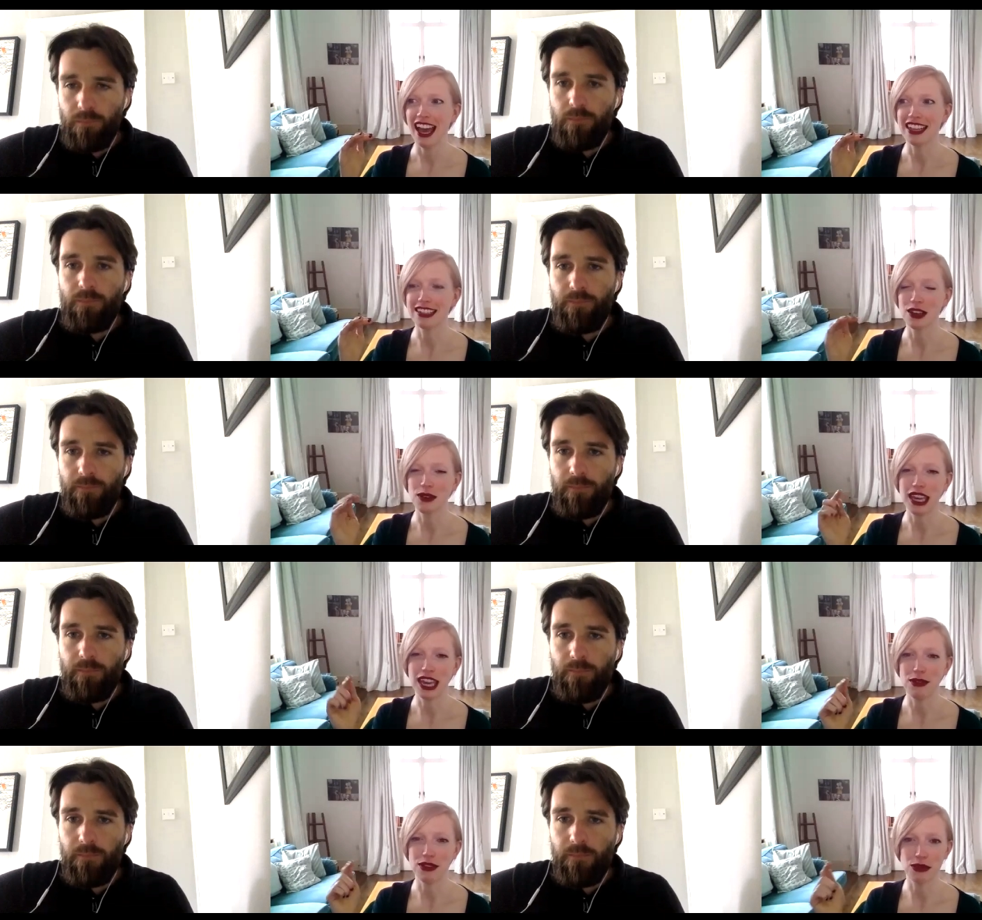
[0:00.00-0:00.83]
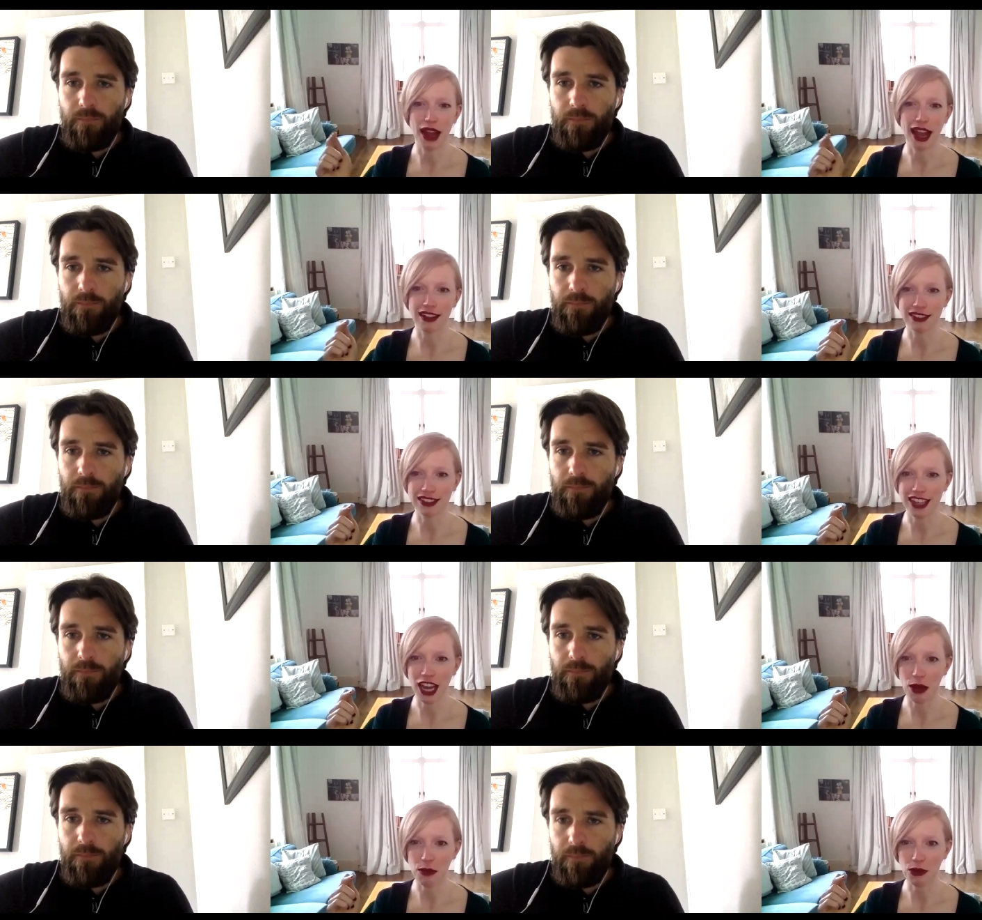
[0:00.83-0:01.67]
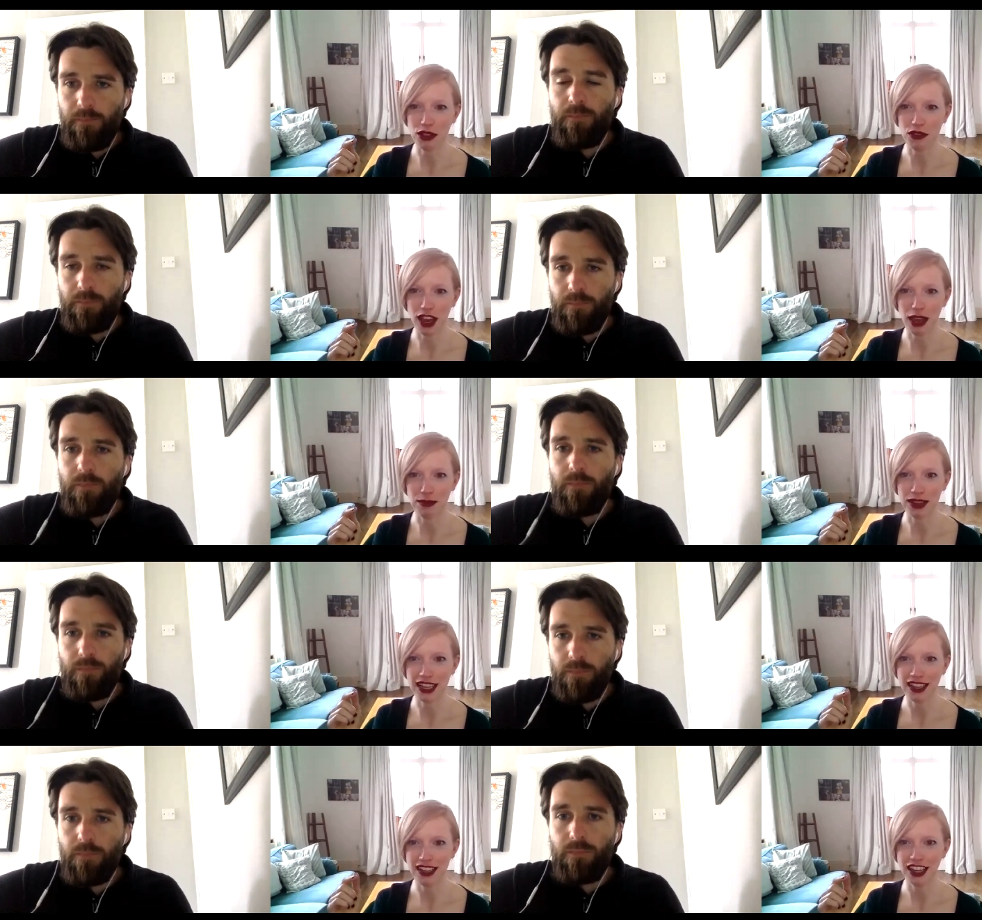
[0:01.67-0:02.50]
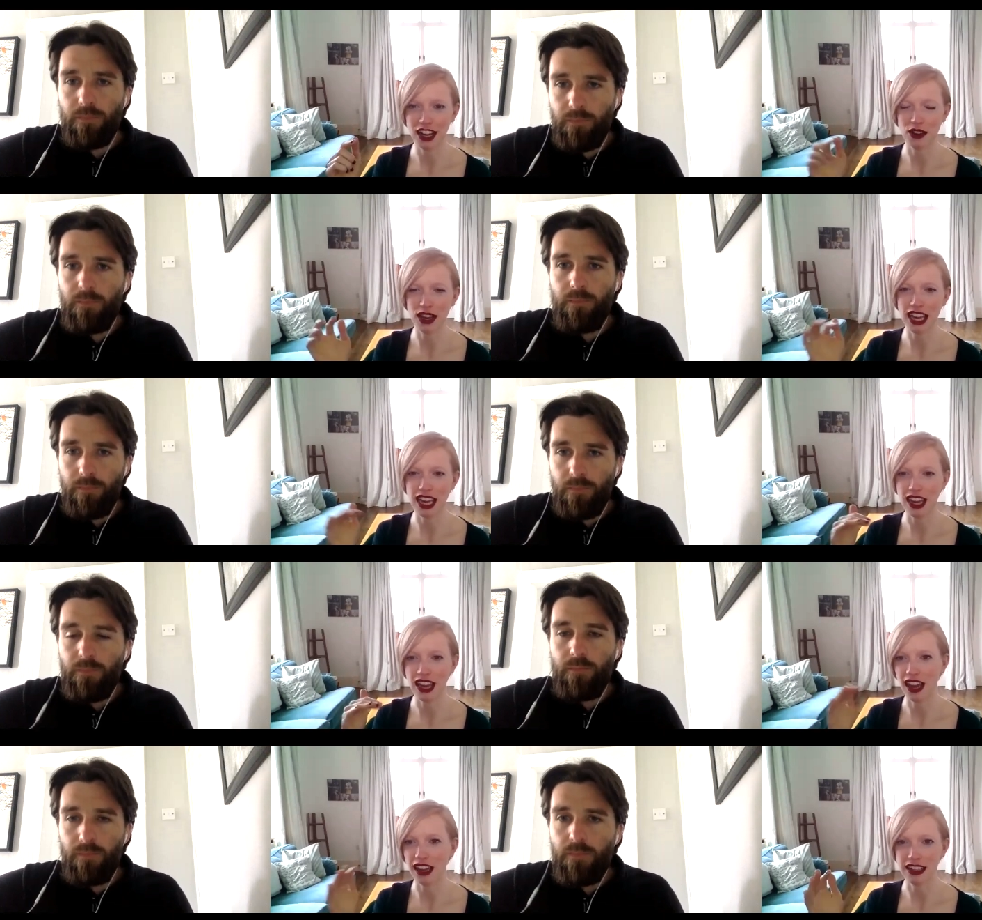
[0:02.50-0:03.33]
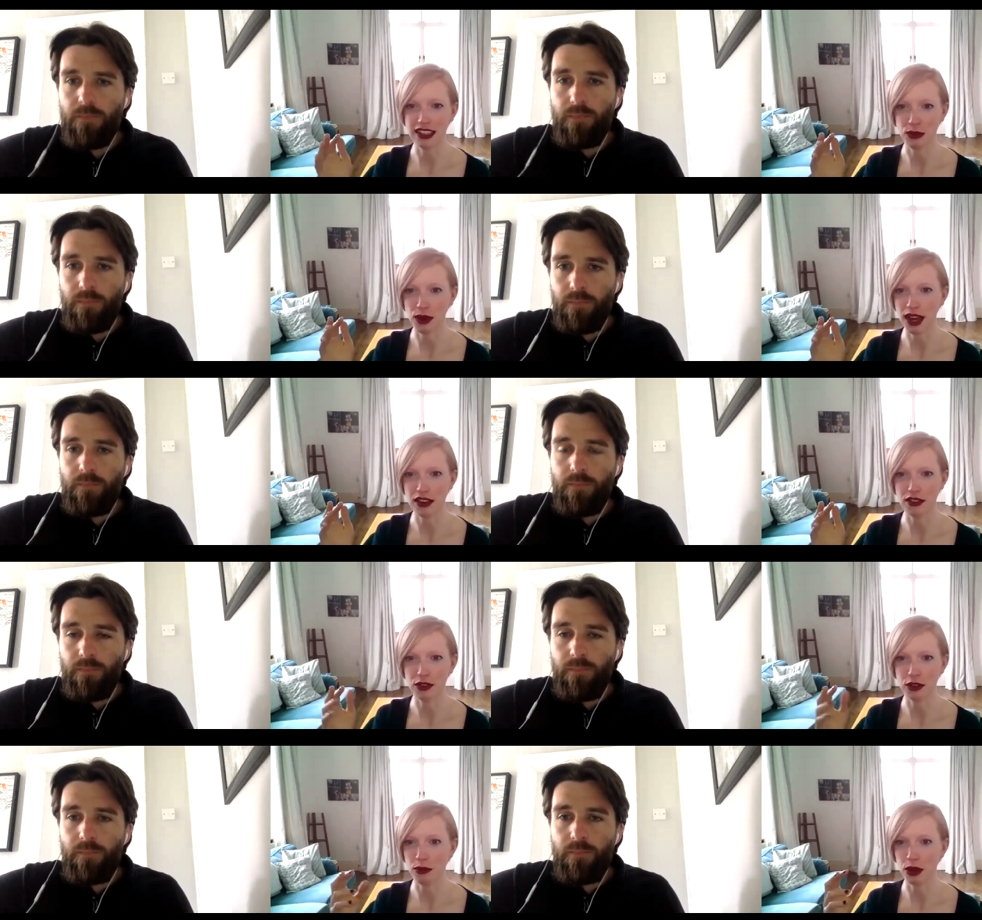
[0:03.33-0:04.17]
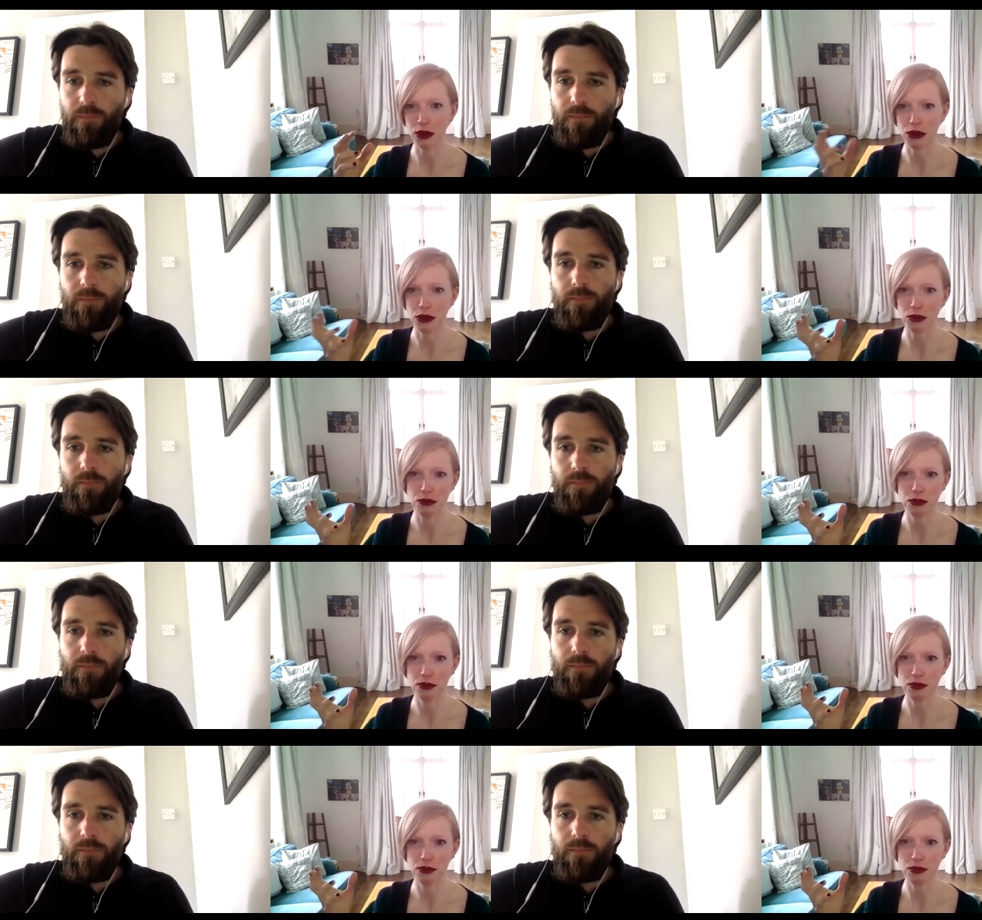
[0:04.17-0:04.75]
Speaker 1: And so he was around to help with the family. You know, he and his wife were both